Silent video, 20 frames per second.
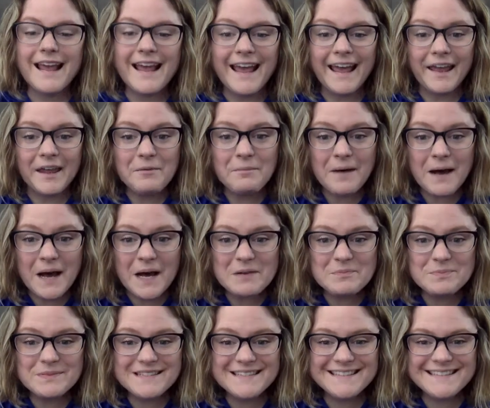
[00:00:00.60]
Hey
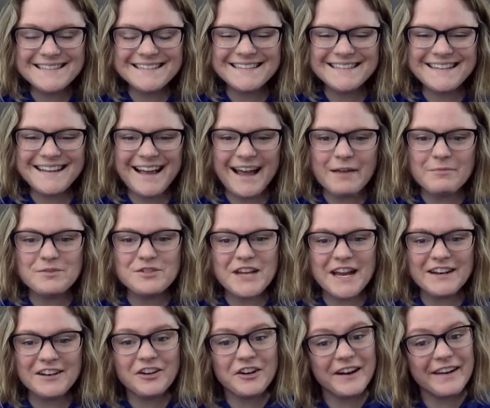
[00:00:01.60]
MOPs, I'm
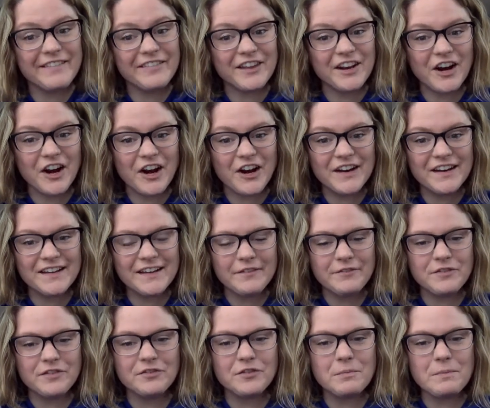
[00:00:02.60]
Jenn Grandlienard. If
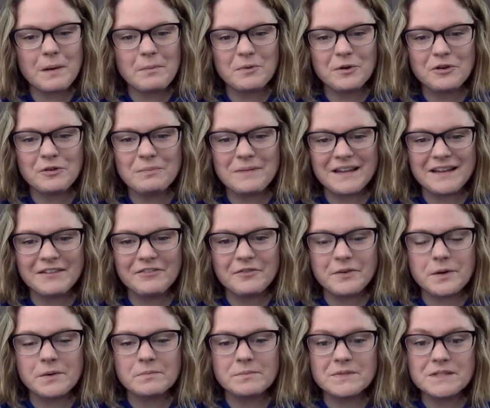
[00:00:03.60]
you remember me
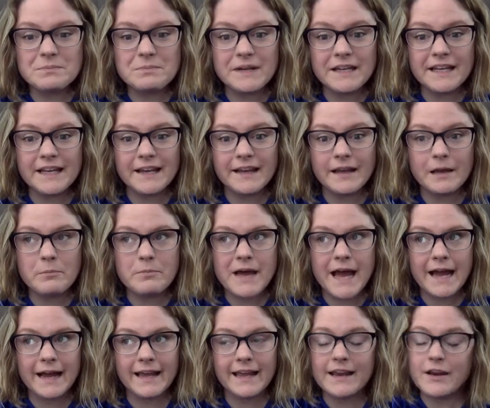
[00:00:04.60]
from speaking
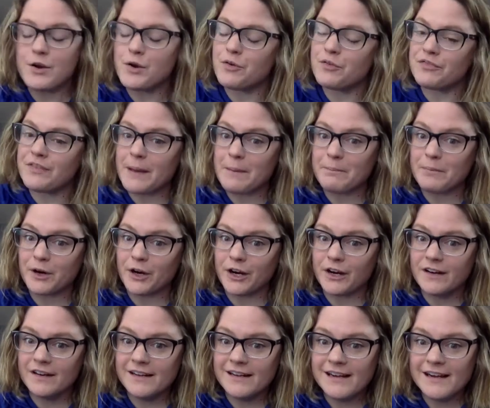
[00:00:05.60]
back in
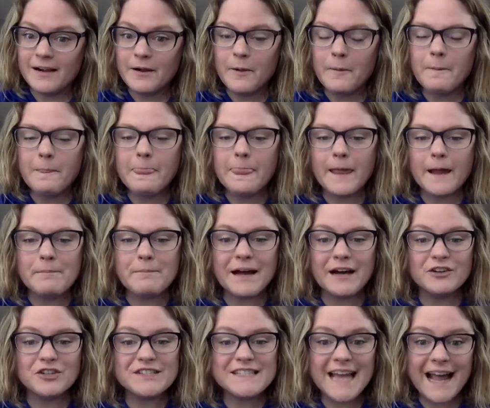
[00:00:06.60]
November
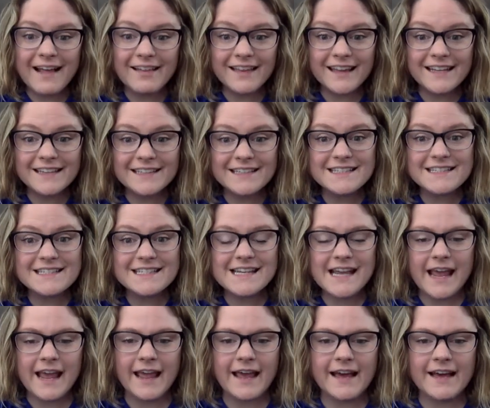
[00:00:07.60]
about talents
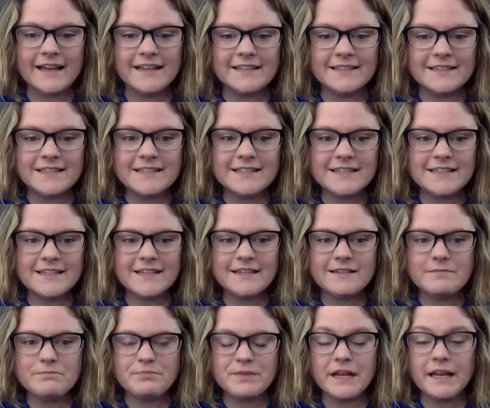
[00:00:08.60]
and
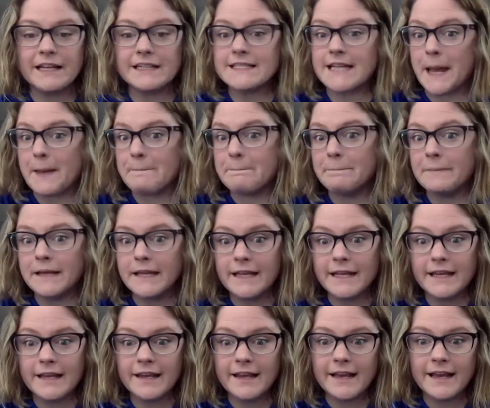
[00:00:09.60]
being type
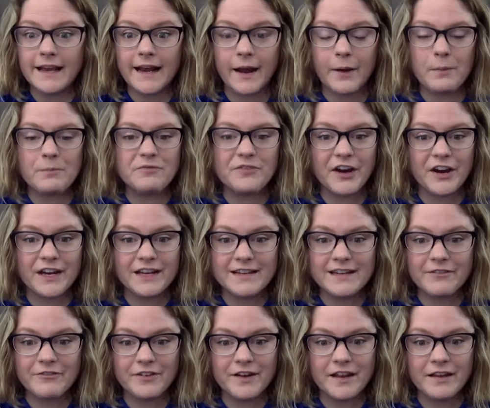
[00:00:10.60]
B and how I'm very
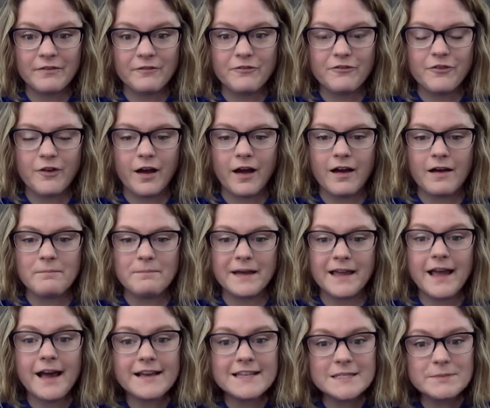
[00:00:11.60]
different from my
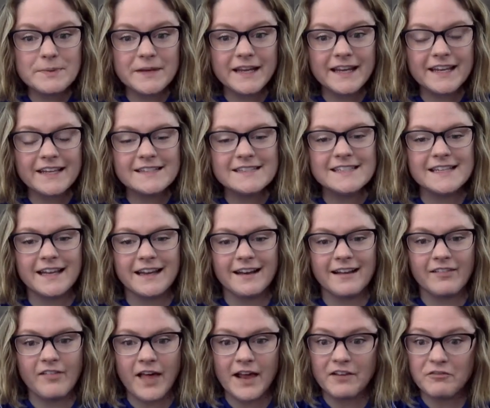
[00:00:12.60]
husband and a
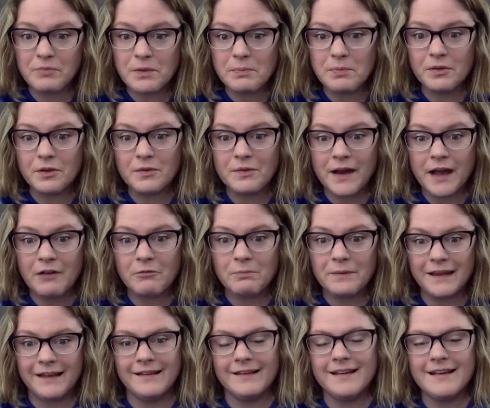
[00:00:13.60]
lot of people around
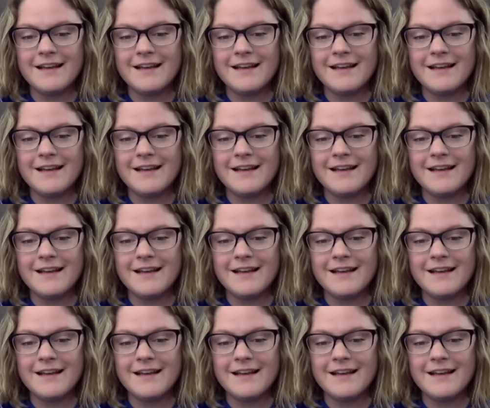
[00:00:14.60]
me,